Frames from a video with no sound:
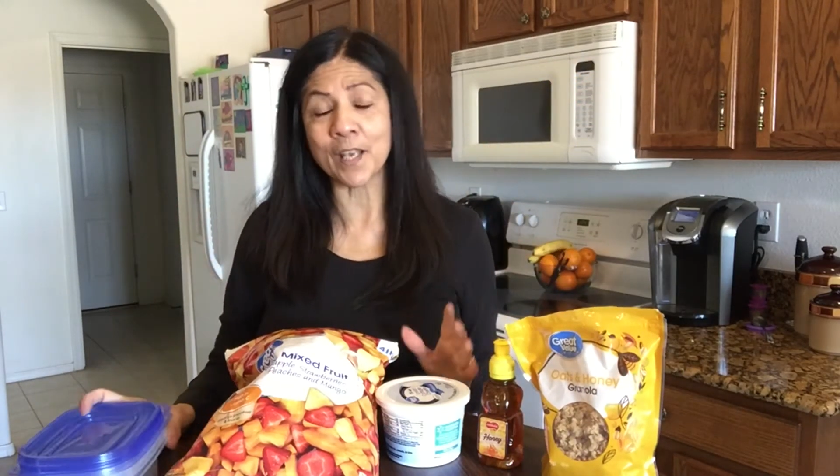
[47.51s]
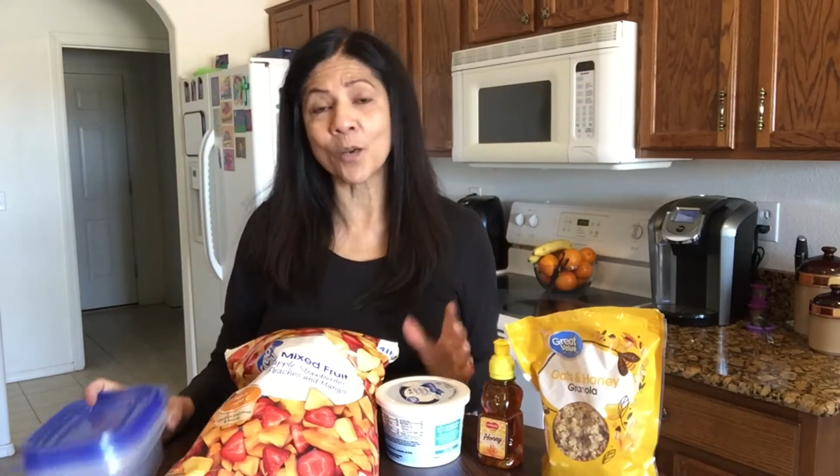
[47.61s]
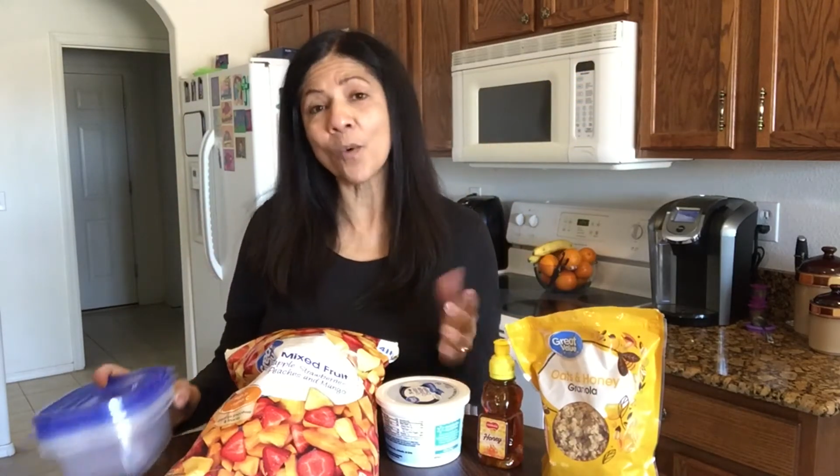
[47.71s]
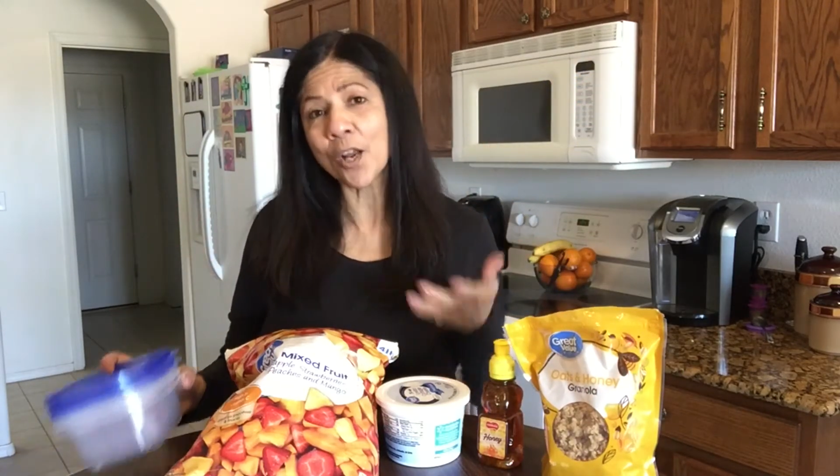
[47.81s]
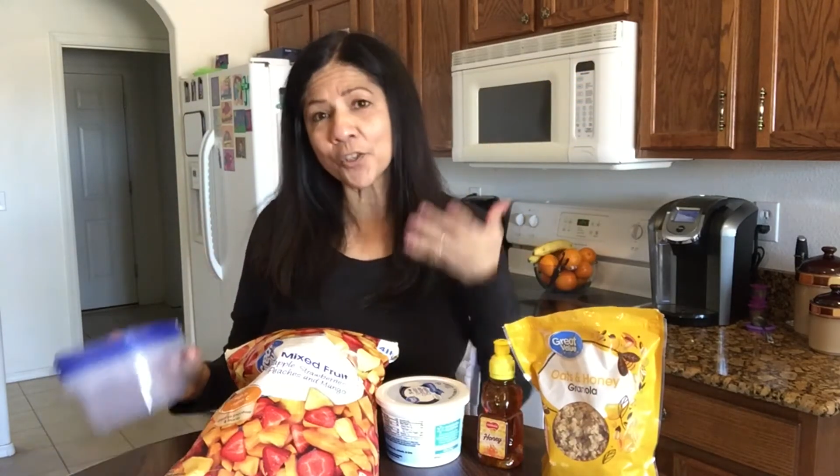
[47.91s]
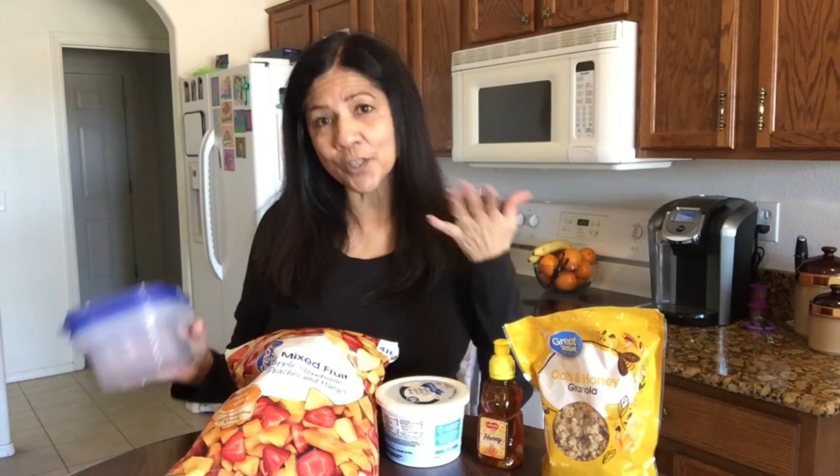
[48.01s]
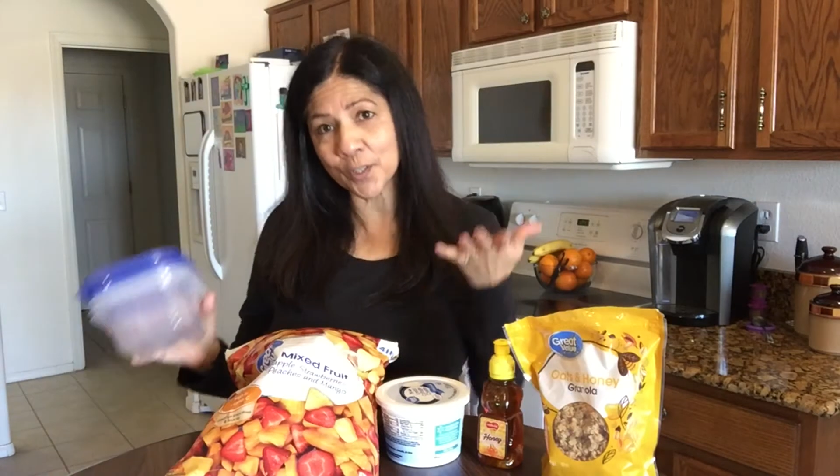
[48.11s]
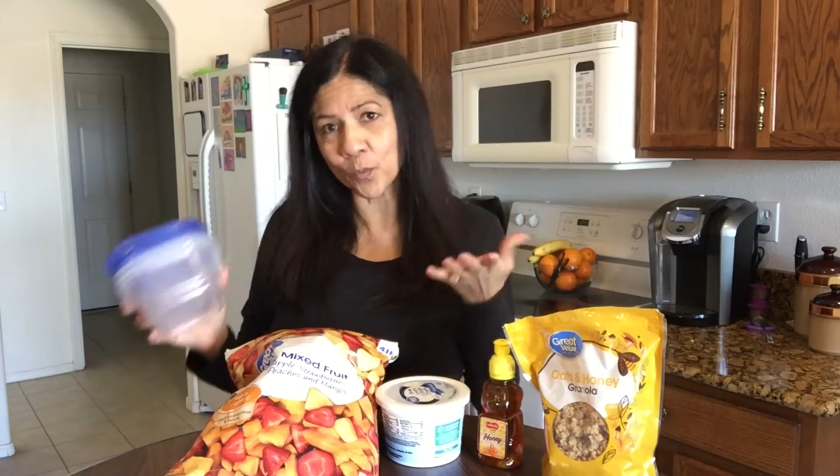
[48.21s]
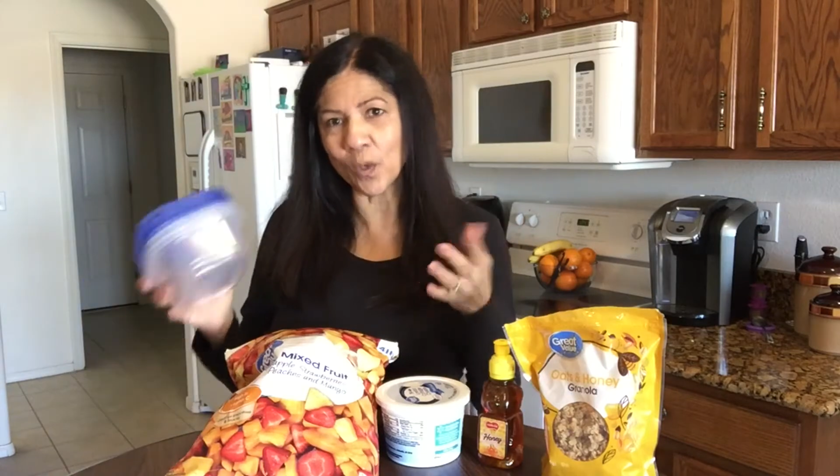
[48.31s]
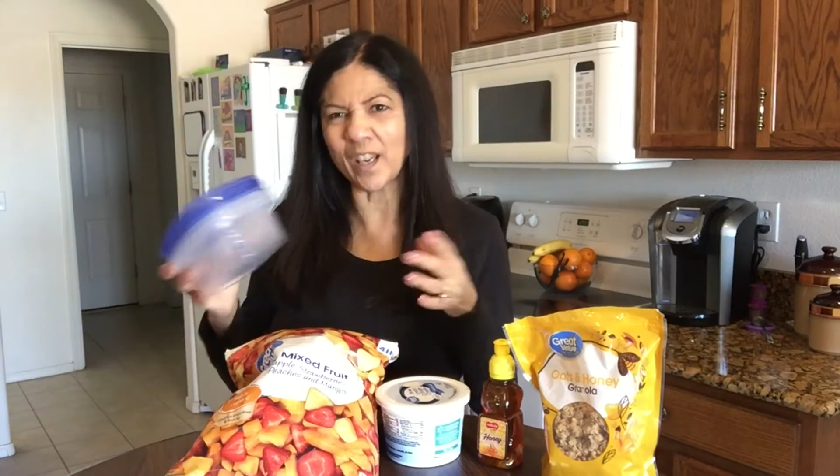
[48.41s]
I don't want
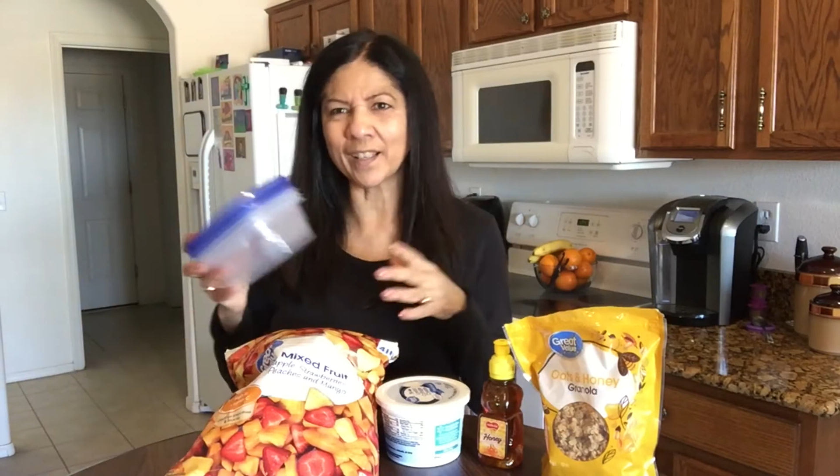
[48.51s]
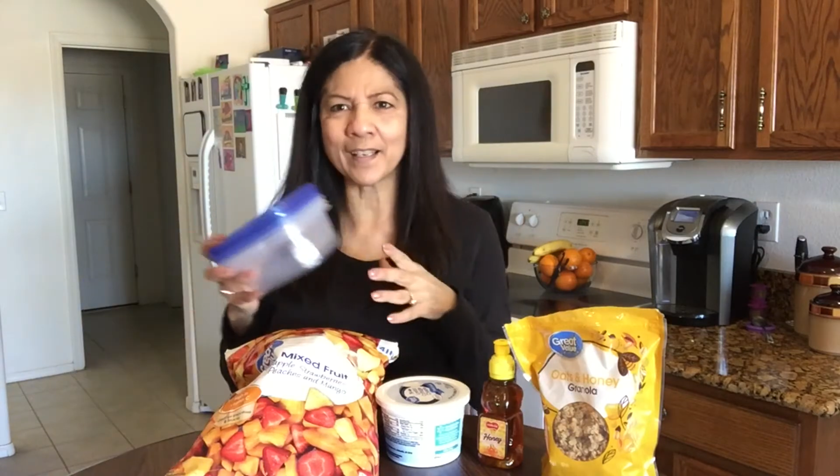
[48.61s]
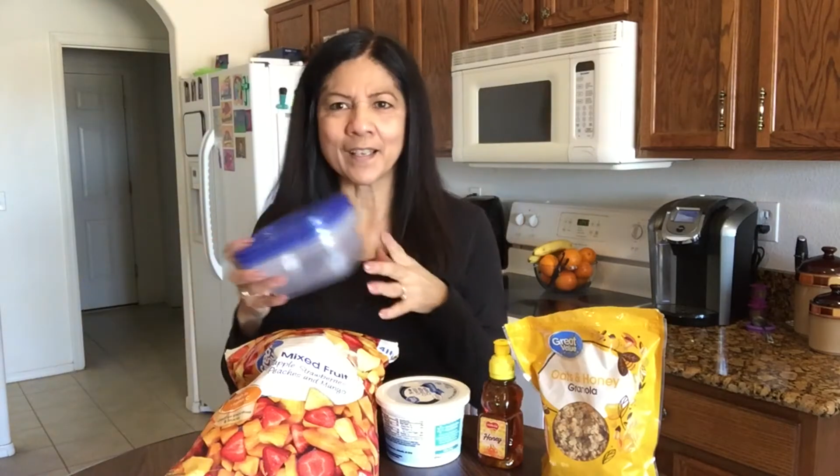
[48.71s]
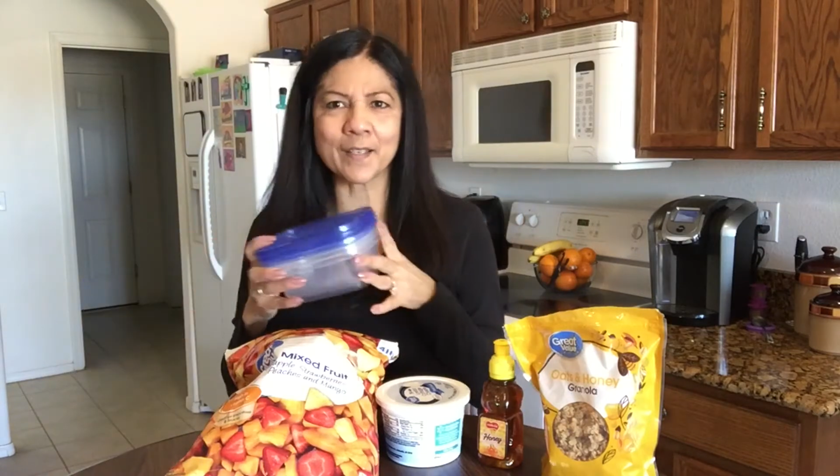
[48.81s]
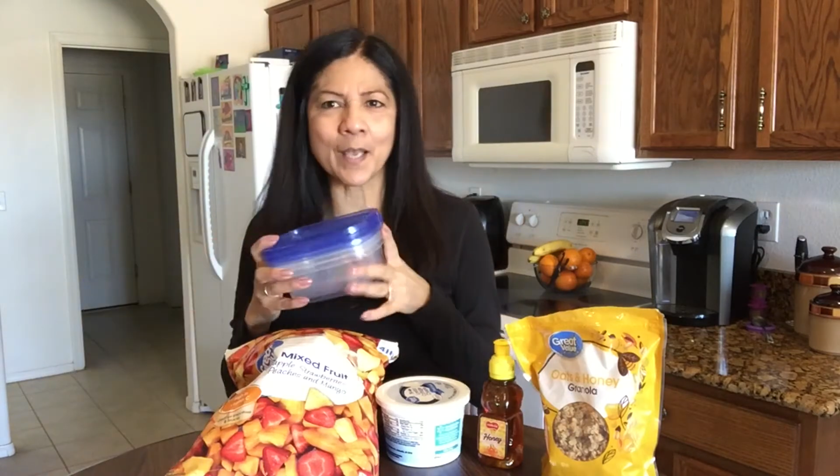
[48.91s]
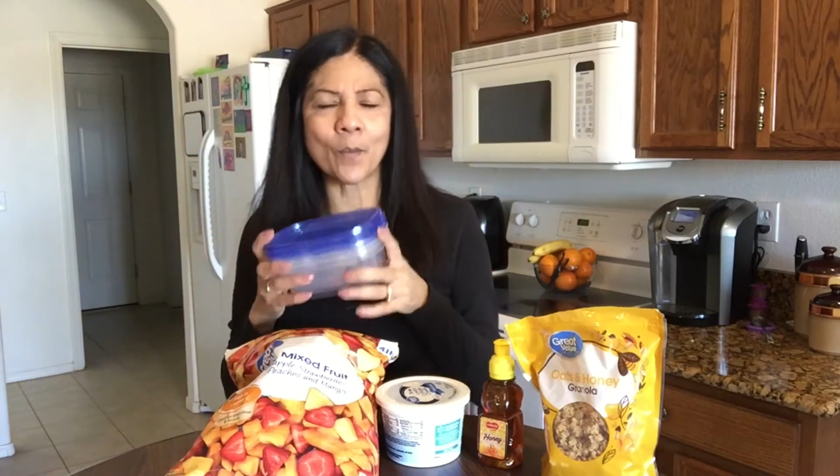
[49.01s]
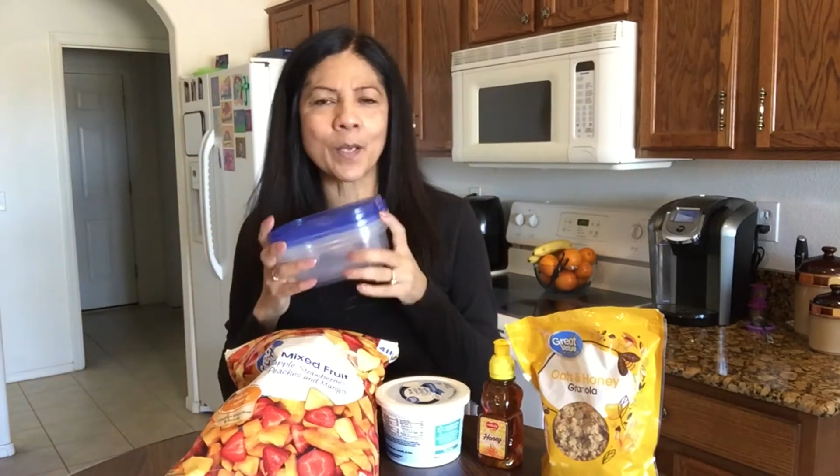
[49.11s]
just one because I